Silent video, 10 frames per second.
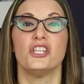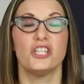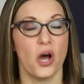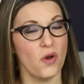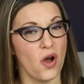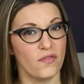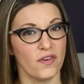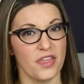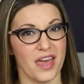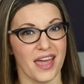Don't
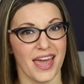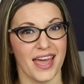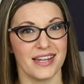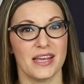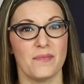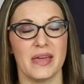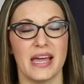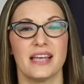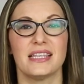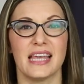overthink it
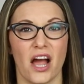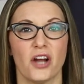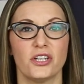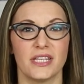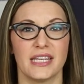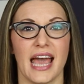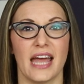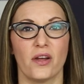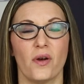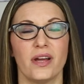because they are just
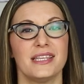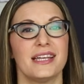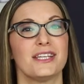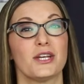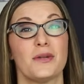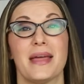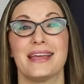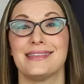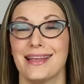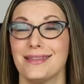categories and it's going to
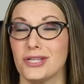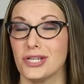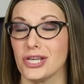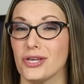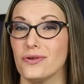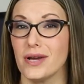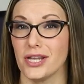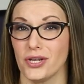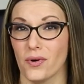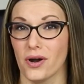make sense to you
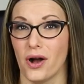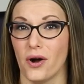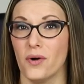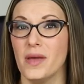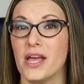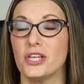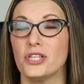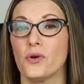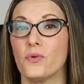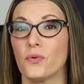in your home.
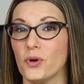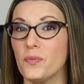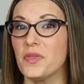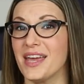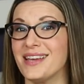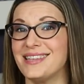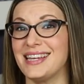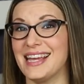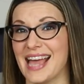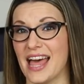So group things
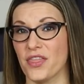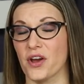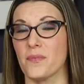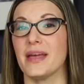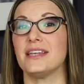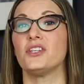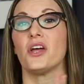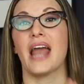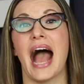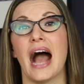together based
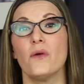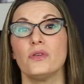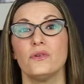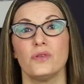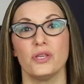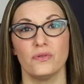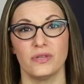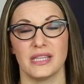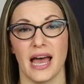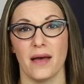on how you
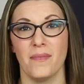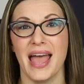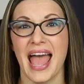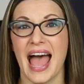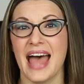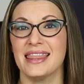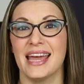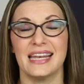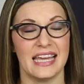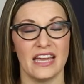use them and
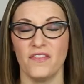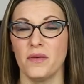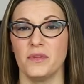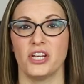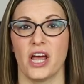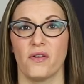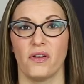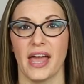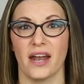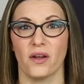then give them a
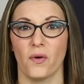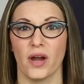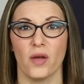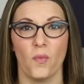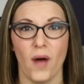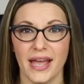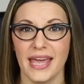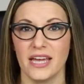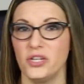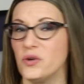general category. Why
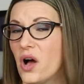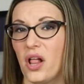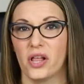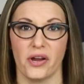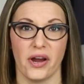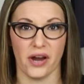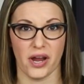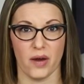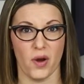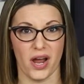can't you call all your hair
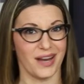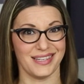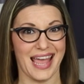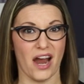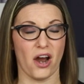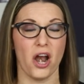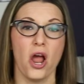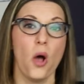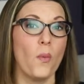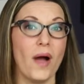care products hair?
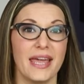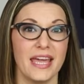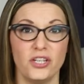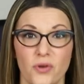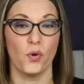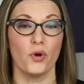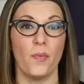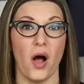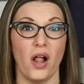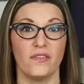Why can't you
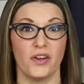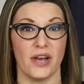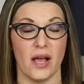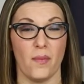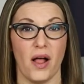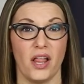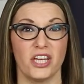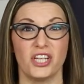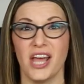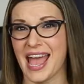group all of your nail
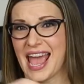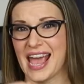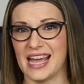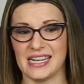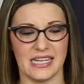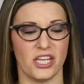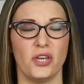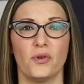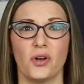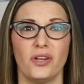polish and
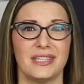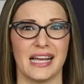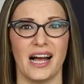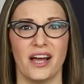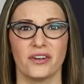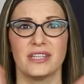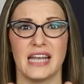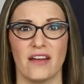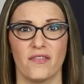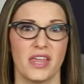cuticles and cutters
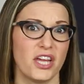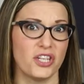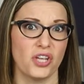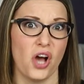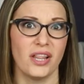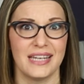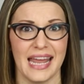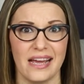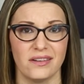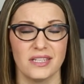and everything and just call it
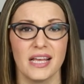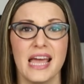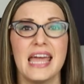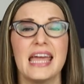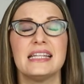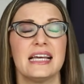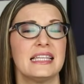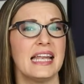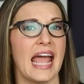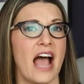nails? It
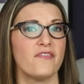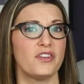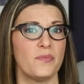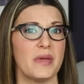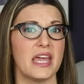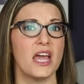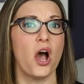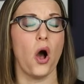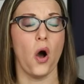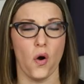doesn't have to be
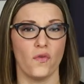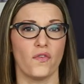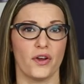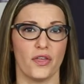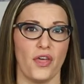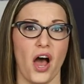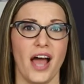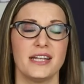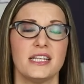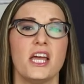
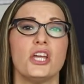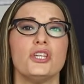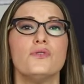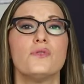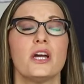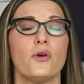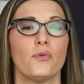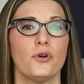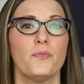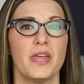overthought. You can
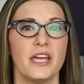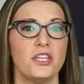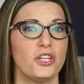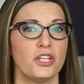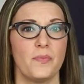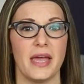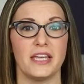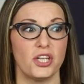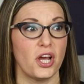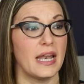group things just
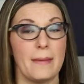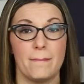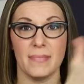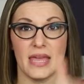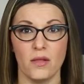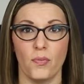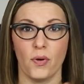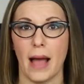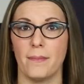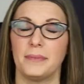based on meal
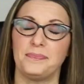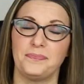prep.